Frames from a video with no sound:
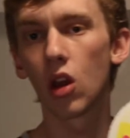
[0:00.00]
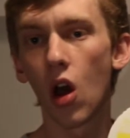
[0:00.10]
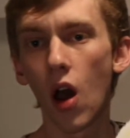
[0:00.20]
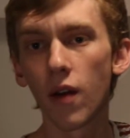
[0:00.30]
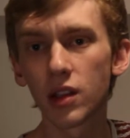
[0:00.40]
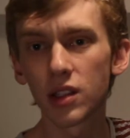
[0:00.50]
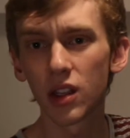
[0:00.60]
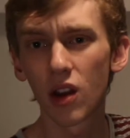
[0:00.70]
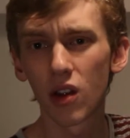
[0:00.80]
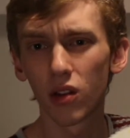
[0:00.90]

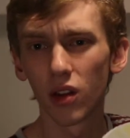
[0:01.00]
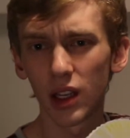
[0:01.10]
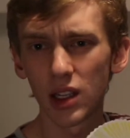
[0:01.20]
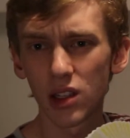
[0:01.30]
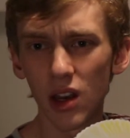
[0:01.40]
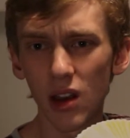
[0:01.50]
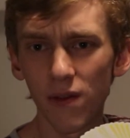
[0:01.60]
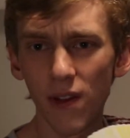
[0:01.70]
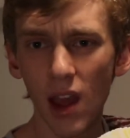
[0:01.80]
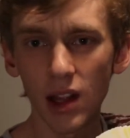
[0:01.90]
Obviously they don't look as good in
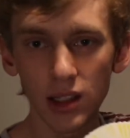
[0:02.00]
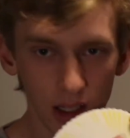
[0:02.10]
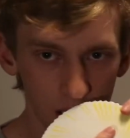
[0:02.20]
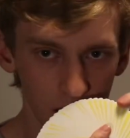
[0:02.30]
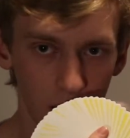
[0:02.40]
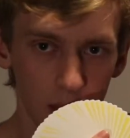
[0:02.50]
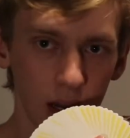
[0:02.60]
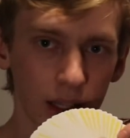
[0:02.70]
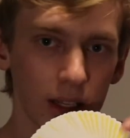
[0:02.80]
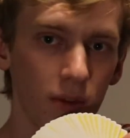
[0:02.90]
fans. I
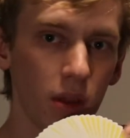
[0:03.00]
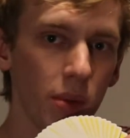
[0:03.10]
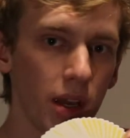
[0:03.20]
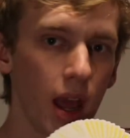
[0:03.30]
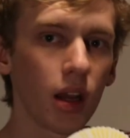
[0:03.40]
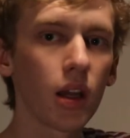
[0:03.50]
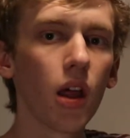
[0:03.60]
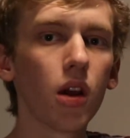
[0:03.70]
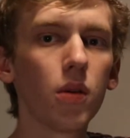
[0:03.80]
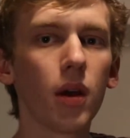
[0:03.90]
mean, except for the banana
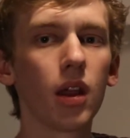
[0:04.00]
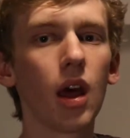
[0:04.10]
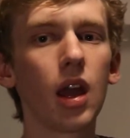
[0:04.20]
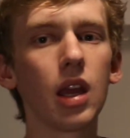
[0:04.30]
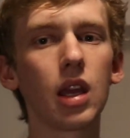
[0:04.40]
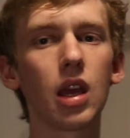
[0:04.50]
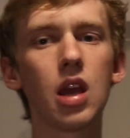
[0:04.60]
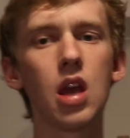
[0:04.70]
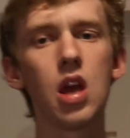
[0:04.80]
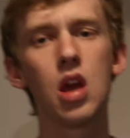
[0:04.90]
color, but like,
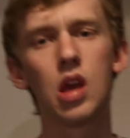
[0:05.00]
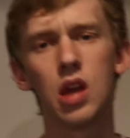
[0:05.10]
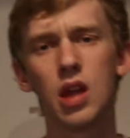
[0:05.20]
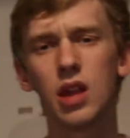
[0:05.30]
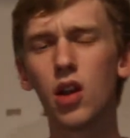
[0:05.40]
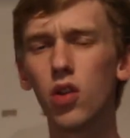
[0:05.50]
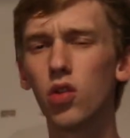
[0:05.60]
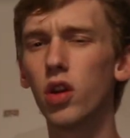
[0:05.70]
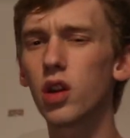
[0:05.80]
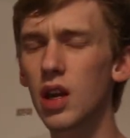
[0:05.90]
they
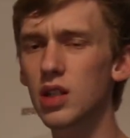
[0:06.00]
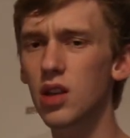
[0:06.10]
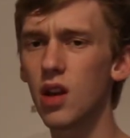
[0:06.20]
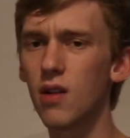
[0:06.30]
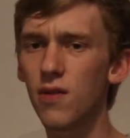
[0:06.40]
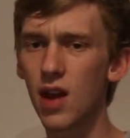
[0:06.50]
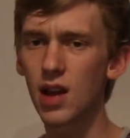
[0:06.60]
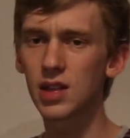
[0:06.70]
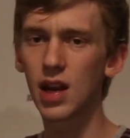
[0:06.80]
don't look as good in fans.